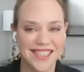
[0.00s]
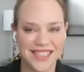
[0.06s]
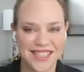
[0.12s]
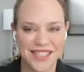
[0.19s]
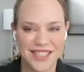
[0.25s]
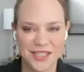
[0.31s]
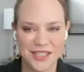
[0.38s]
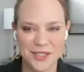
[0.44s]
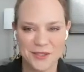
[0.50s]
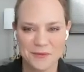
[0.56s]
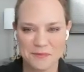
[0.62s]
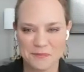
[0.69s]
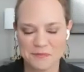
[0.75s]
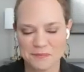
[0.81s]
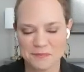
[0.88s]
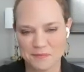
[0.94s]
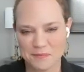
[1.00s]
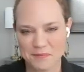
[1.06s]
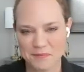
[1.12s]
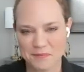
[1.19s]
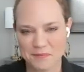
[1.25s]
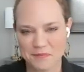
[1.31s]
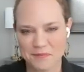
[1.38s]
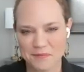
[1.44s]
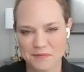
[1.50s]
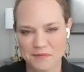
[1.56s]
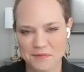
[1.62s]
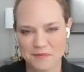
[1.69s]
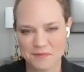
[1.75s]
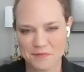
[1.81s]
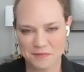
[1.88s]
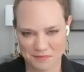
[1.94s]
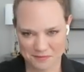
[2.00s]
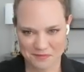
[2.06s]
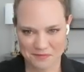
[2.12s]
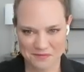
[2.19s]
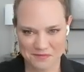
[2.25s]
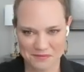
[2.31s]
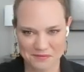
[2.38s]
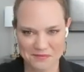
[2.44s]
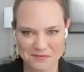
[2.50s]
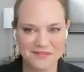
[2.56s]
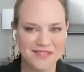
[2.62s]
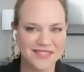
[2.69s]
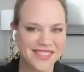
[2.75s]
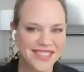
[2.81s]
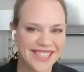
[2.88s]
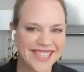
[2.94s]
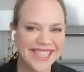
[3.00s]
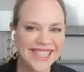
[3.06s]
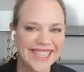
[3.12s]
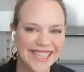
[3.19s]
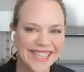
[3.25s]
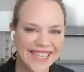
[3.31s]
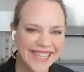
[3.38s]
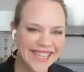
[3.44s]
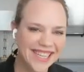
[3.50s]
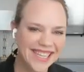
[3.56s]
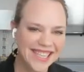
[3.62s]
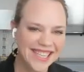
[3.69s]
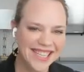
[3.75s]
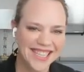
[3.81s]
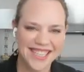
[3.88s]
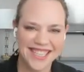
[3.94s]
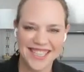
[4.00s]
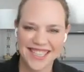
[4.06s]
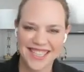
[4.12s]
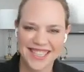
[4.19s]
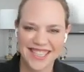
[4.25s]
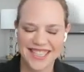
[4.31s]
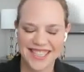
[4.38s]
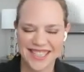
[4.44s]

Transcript: (not speaking)